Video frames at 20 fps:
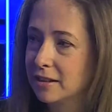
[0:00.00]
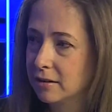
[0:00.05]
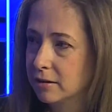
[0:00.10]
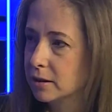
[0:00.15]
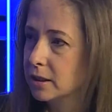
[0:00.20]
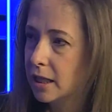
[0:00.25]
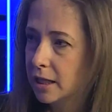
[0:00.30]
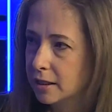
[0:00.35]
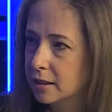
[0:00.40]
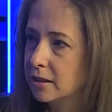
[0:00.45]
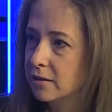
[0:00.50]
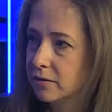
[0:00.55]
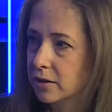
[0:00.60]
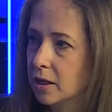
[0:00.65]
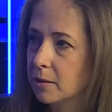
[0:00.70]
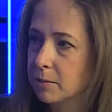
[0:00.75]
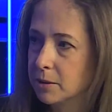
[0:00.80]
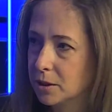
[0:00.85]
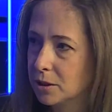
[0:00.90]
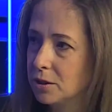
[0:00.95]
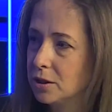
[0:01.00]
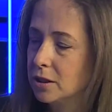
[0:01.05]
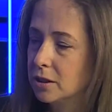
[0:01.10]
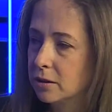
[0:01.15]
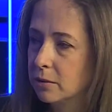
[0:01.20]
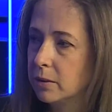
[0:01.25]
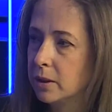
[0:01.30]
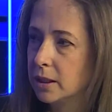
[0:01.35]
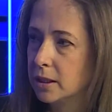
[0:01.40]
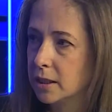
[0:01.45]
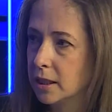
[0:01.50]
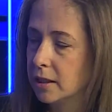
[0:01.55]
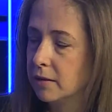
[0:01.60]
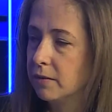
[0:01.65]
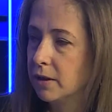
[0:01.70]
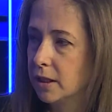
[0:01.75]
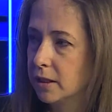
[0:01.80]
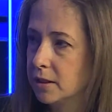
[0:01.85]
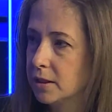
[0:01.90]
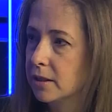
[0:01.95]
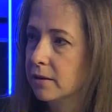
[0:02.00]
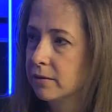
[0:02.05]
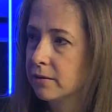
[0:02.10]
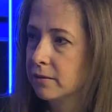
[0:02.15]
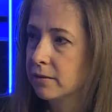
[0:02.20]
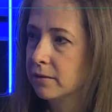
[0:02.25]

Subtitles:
There's a lot of different opportunities that we can take advantage of.